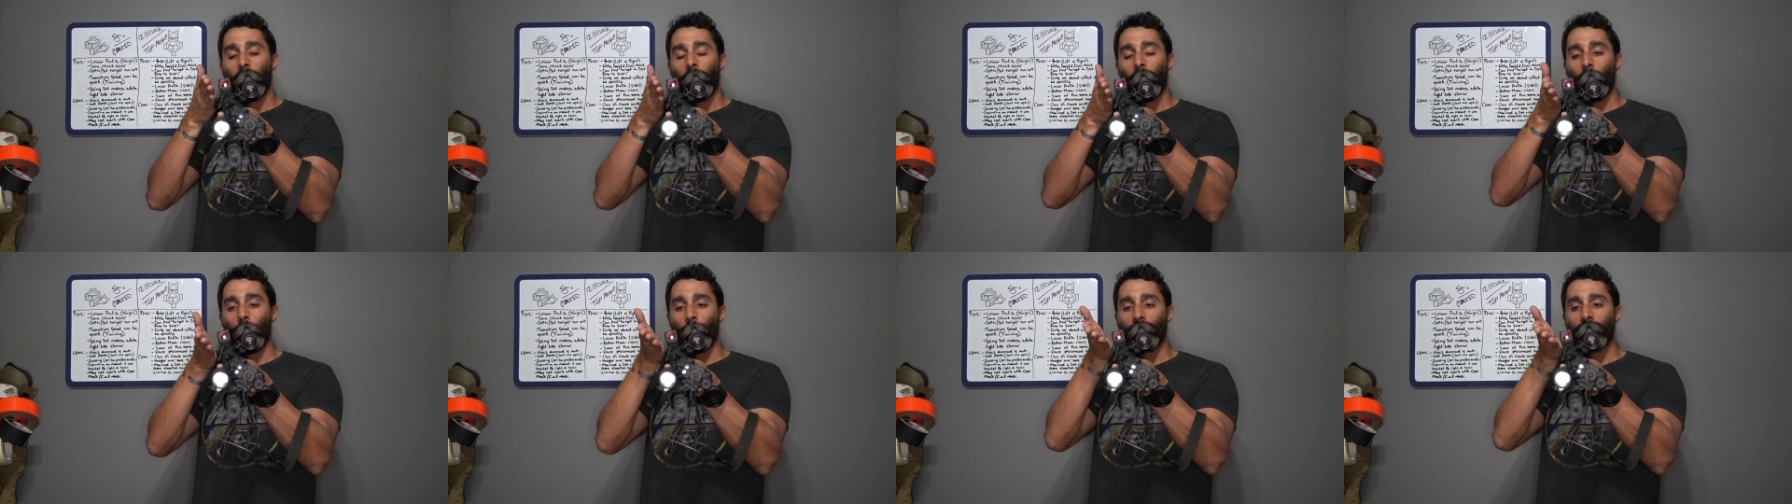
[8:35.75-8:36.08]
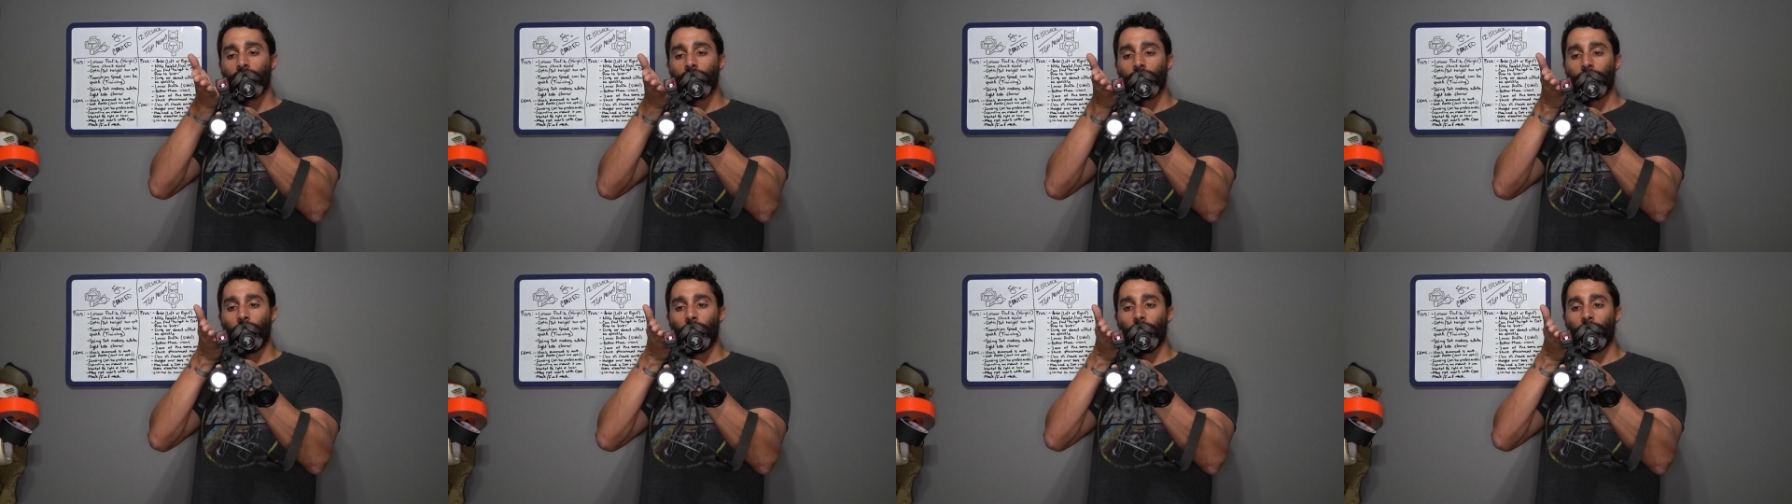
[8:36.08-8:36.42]
it would
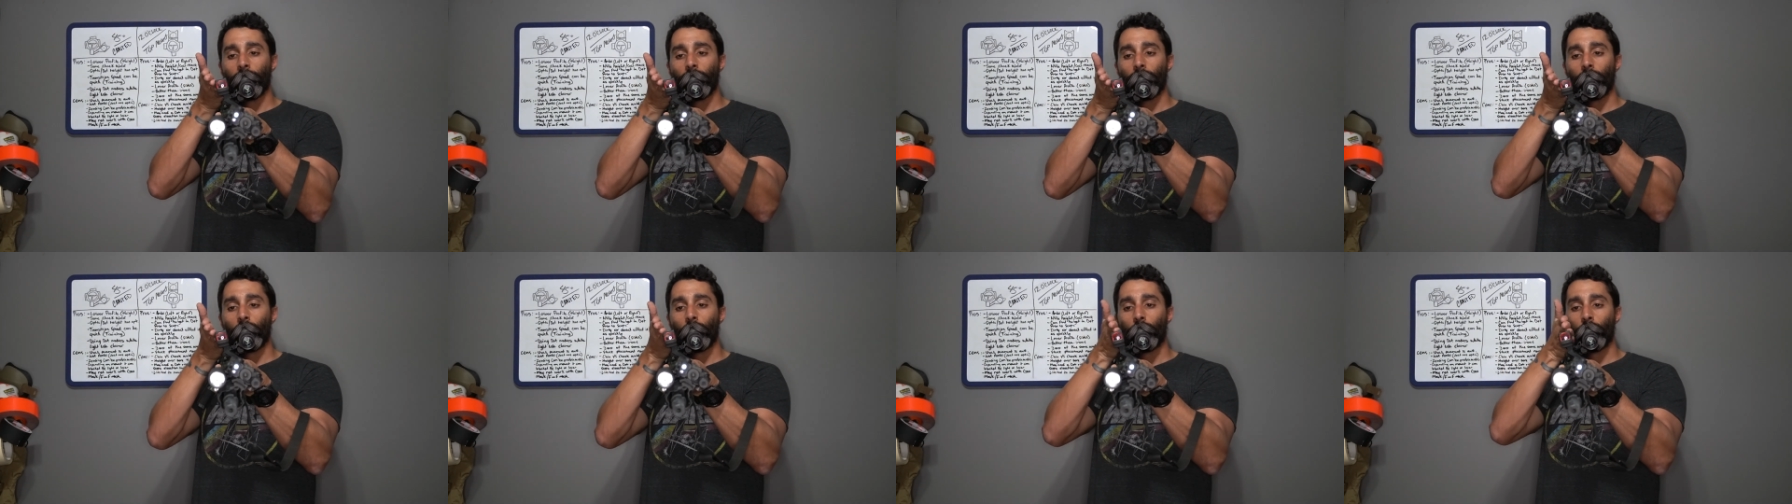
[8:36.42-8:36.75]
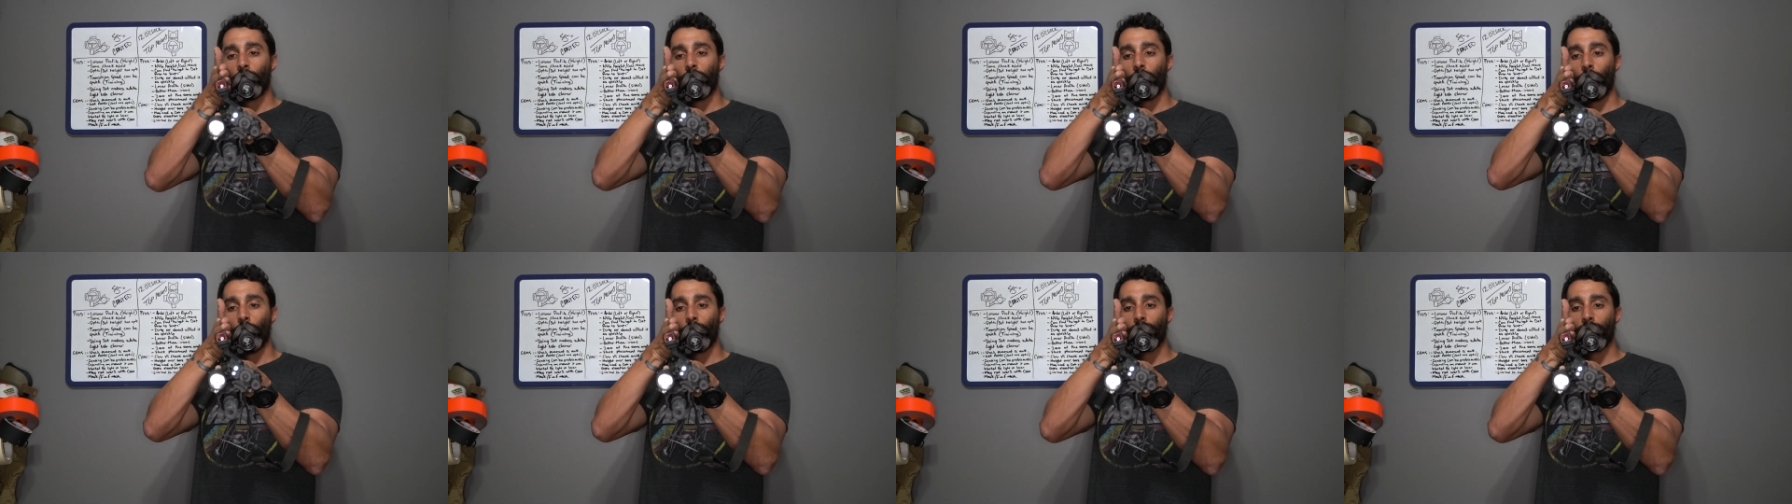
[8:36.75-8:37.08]
sit
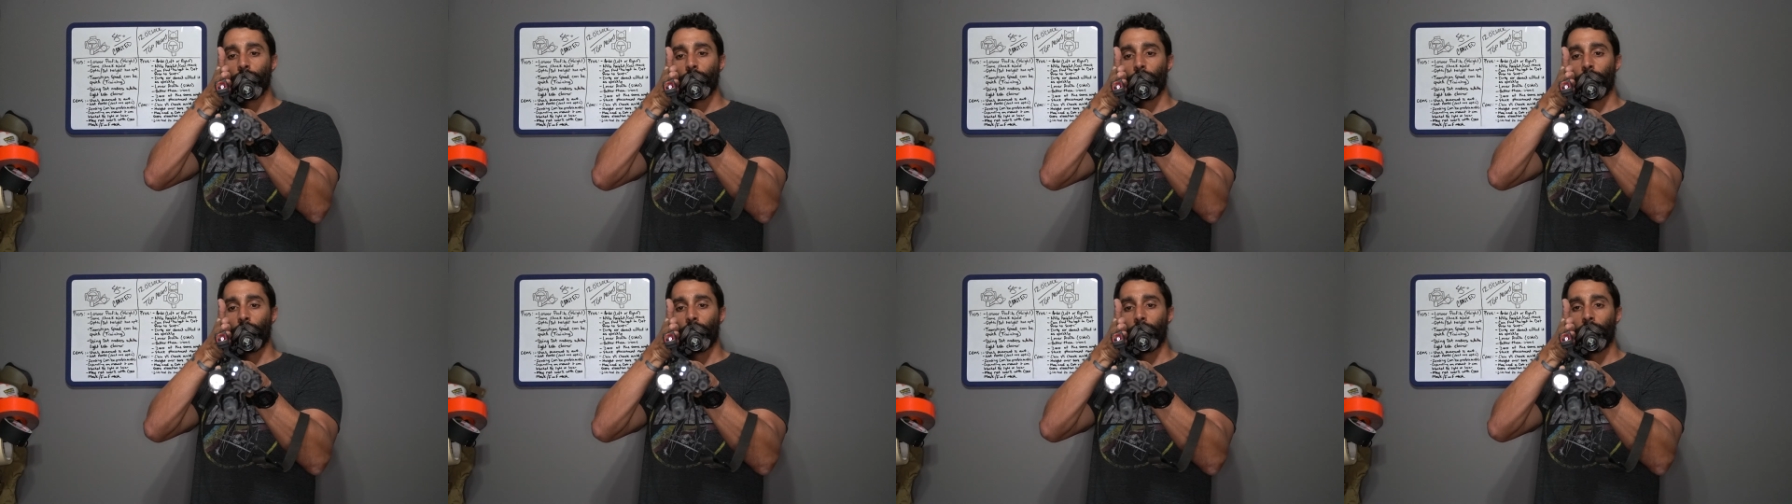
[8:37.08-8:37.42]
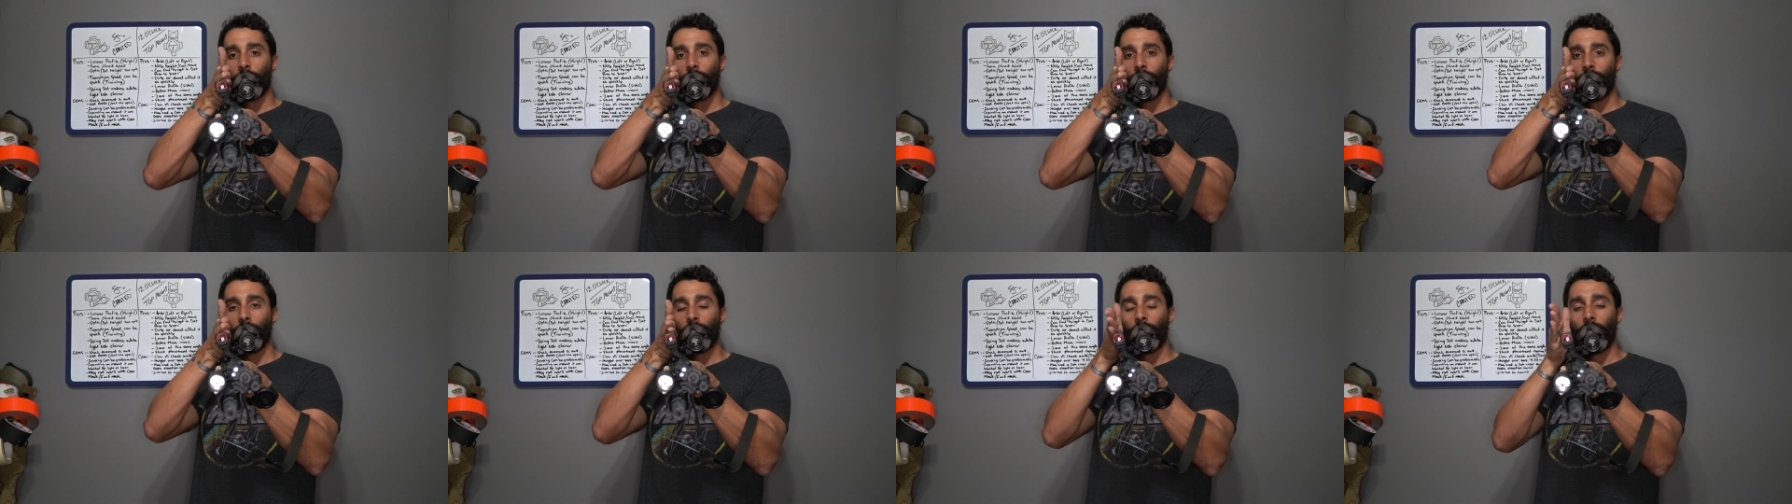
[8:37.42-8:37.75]
closer